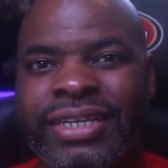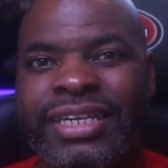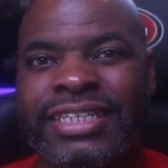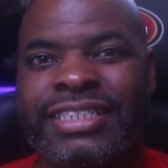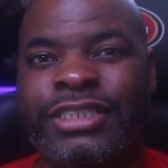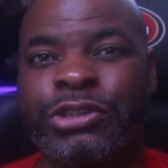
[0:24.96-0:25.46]

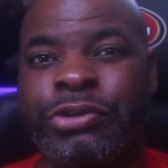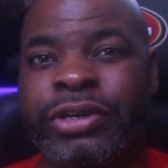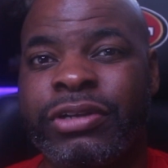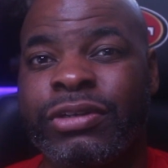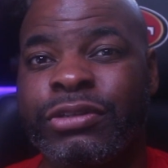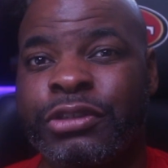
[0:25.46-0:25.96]
is
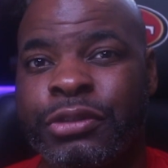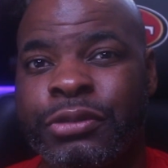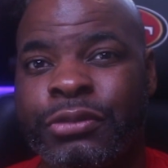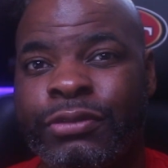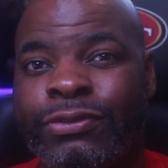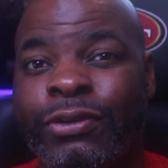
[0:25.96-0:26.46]
trailer
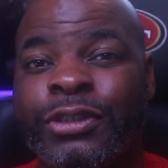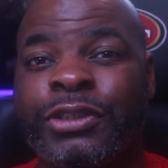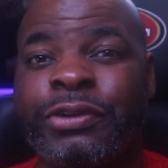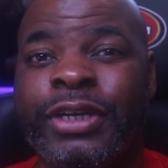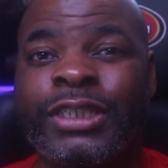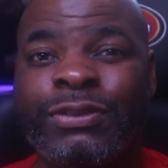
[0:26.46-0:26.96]
two for
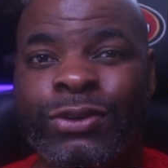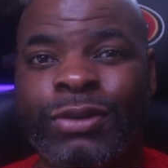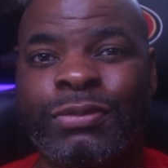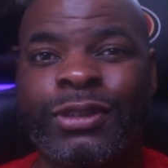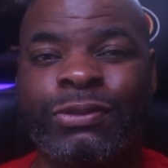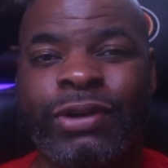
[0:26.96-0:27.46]

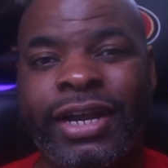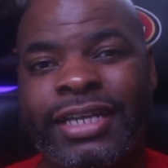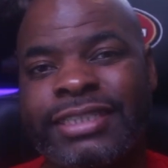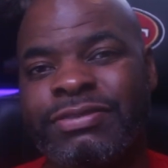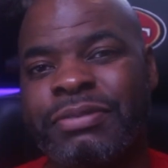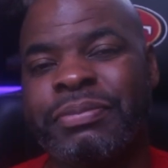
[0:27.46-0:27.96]
Transformers
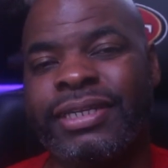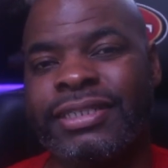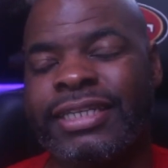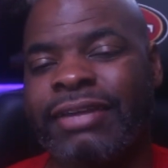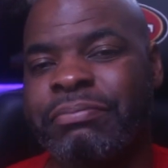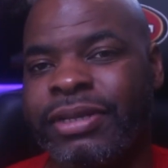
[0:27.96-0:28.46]
Rise of the
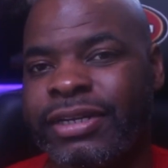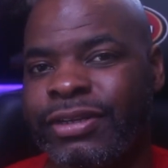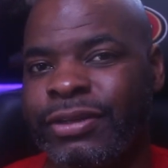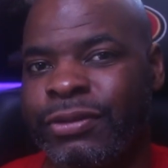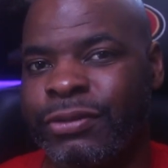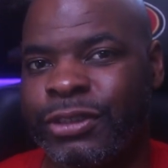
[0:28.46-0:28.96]
Beasts. I've been a
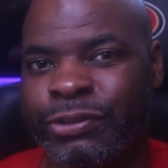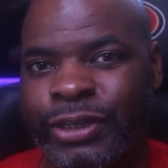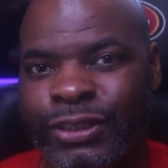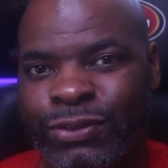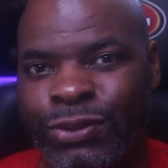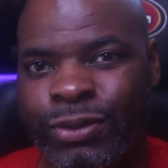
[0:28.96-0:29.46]
huge
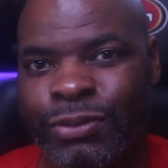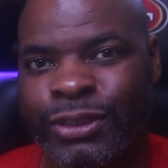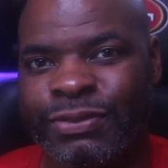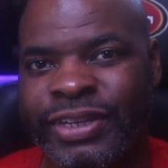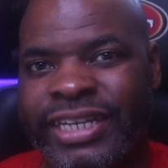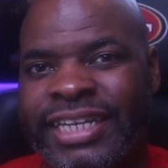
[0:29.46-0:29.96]

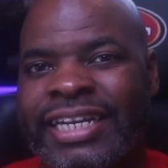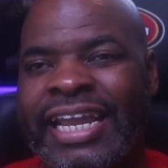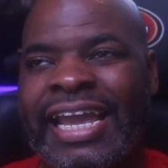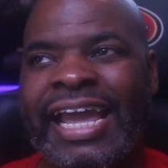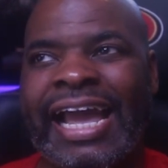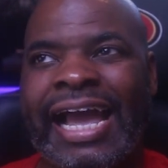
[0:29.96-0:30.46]
Transformers fan.
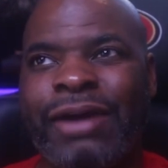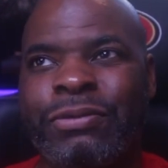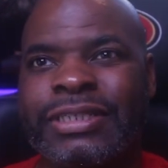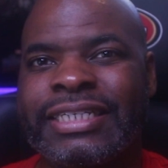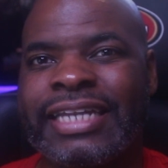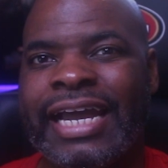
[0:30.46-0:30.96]
I
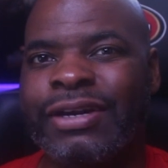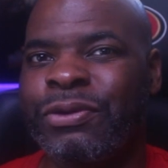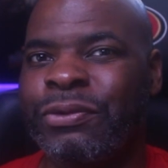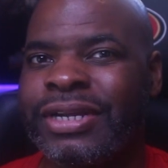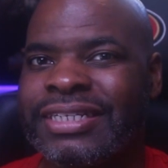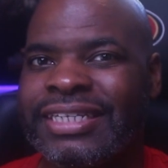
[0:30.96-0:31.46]
was not
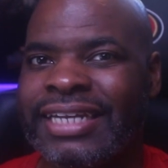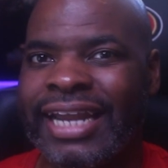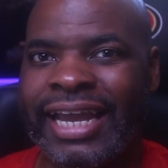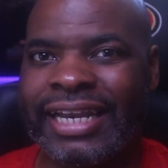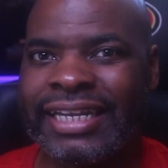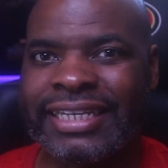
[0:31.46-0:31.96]
going to
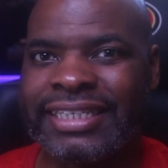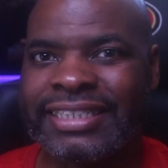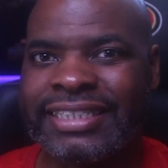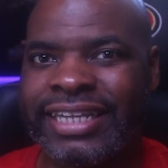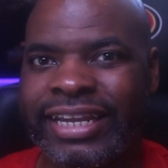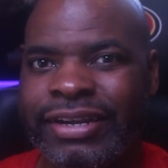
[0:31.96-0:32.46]
not let
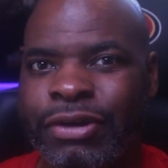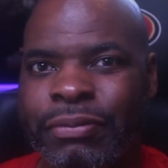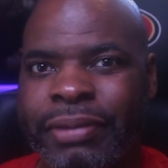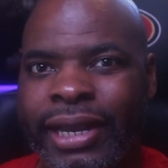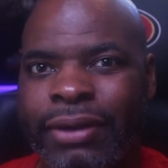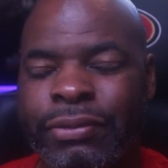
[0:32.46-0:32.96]
this day go
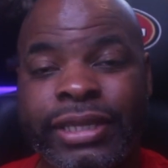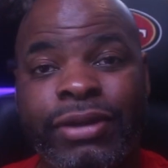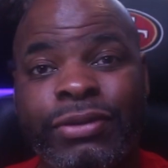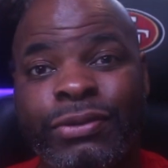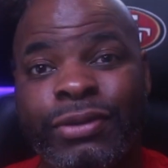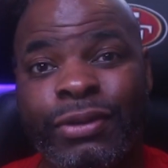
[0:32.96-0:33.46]
by
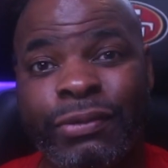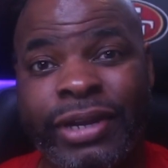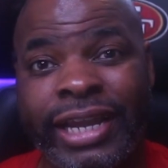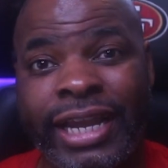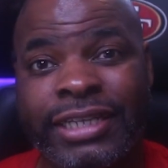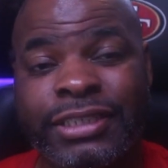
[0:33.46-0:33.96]
without doing a
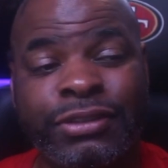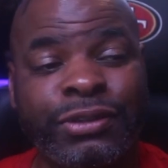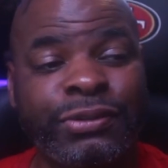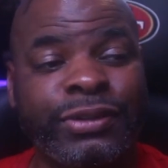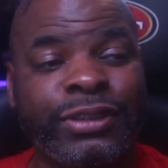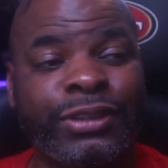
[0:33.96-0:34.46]
reaction
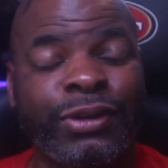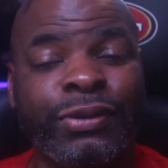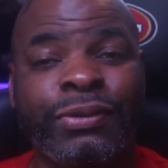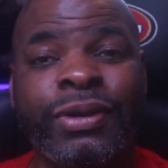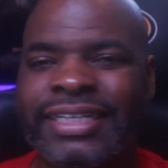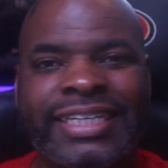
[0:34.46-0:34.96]
to it.
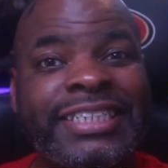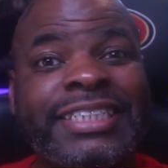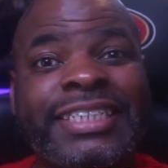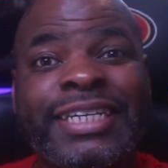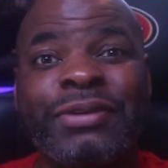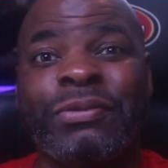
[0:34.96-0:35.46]
So let's
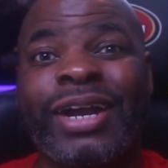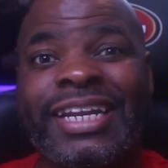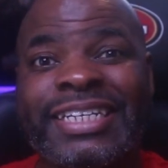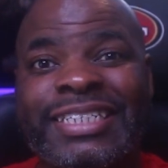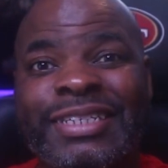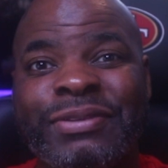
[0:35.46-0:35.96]
just get right
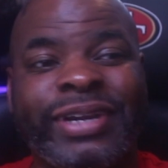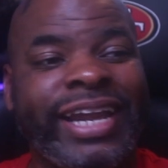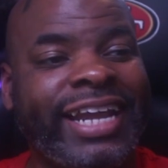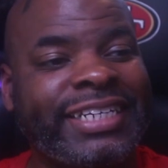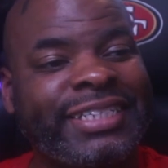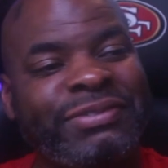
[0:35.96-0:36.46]
into the
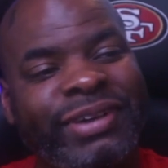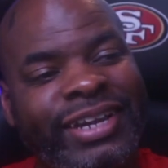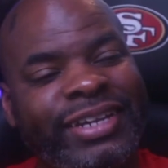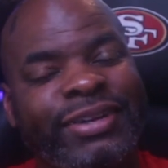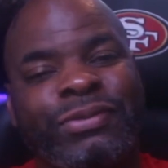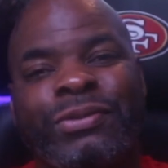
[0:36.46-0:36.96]
reaction right
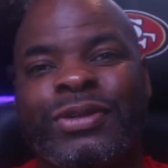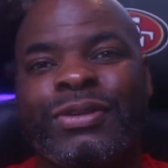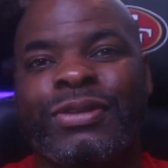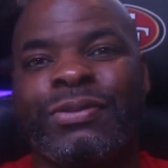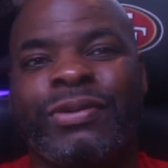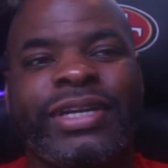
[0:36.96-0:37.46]
here. We'll
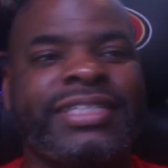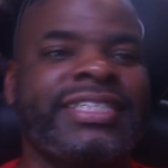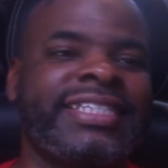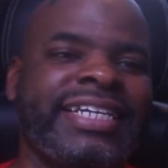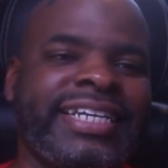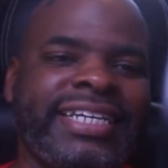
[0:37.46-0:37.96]
do the rest
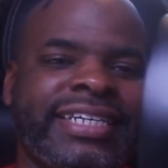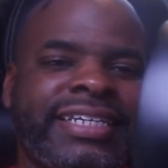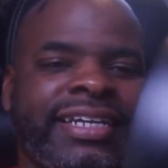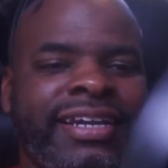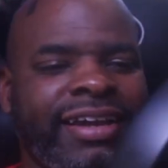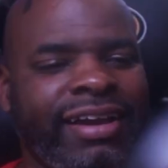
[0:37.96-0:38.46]
at the
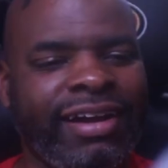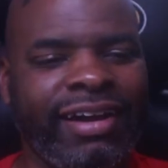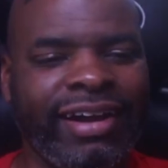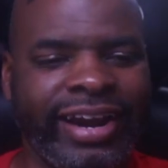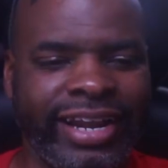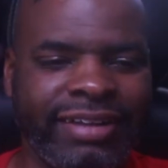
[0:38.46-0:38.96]
end.
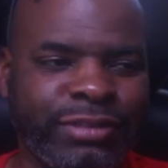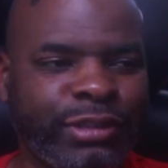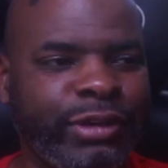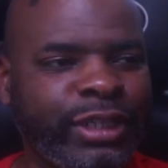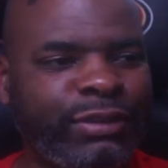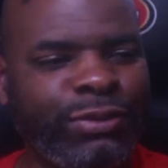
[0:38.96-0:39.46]
All right,
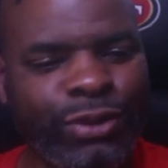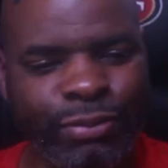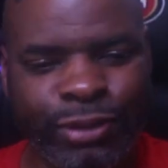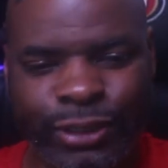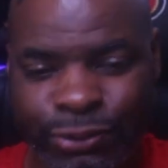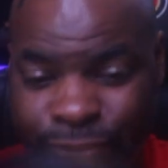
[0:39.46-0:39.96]
Transformers